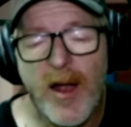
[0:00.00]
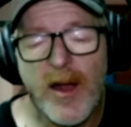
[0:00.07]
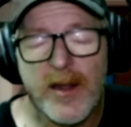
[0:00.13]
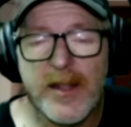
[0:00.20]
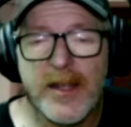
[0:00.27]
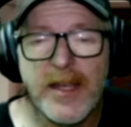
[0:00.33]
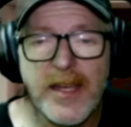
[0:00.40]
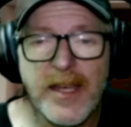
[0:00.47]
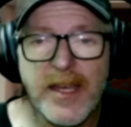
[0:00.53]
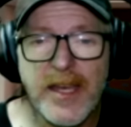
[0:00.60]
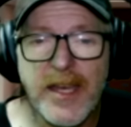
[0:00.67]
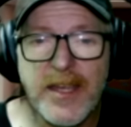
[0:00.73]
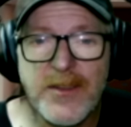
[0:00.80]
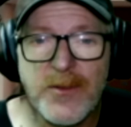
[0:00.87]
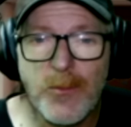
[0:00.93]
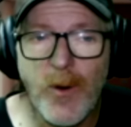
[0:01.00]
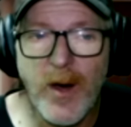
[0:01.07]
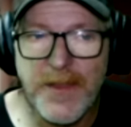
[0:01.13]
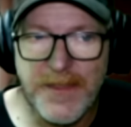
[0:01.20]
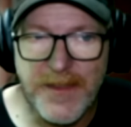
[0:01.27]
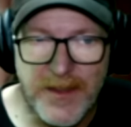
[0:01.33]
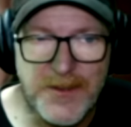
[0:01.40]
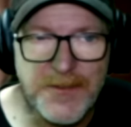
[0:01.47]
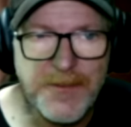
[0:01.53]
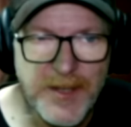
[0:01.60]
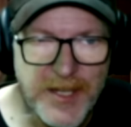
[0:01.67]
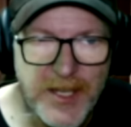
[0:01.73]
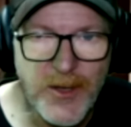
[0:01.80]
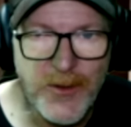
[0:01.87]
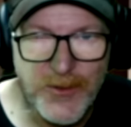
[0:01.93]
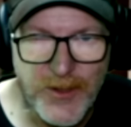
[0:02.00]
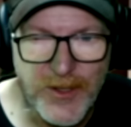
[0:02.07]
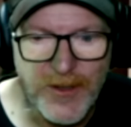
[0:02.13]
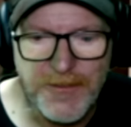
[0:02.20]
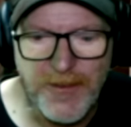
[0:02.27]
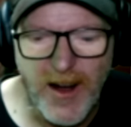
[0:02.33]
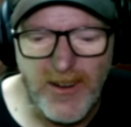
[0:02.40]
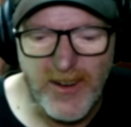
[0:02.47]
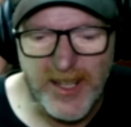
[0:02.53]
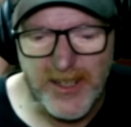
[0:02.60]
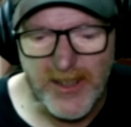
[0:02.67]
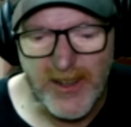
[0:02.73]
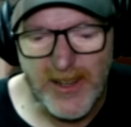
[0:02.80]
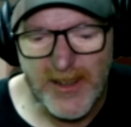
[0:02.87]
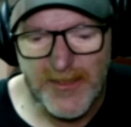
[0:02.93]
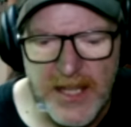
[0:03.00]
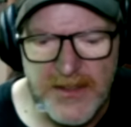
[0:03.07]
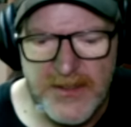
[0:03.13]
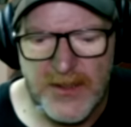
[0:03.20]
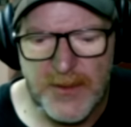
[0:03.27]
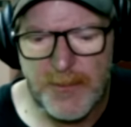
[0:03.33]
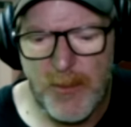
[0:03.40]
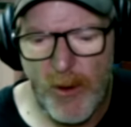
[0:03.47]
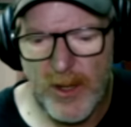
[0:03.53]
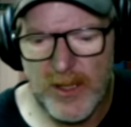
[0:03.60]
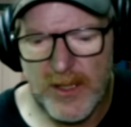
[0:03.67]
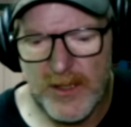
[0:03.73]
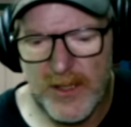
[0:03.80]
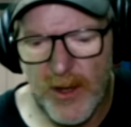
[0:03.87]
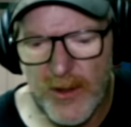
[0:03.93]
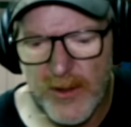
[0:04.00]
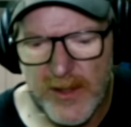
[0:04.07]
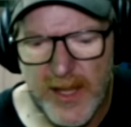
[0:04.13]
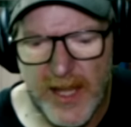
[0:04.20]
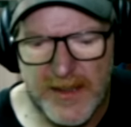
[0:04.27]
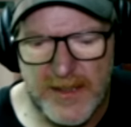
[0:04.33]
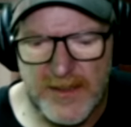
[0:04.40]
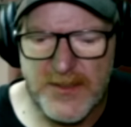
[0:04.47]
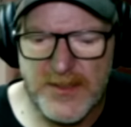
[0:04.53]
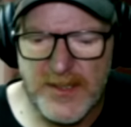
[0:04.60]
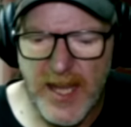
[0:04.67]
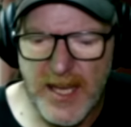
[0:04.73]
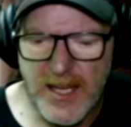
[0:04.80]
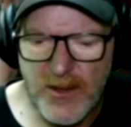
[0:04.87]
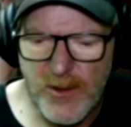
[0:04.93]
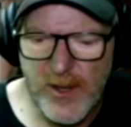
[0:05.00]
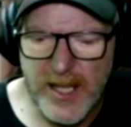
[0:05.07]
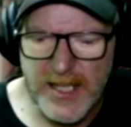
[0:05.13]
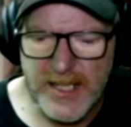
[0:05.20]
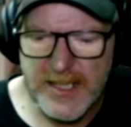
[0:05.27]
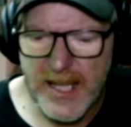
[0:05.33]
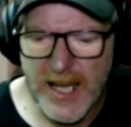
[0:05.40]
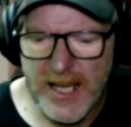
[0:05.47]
part is what this video is going to fall under. It's important to note that the state-created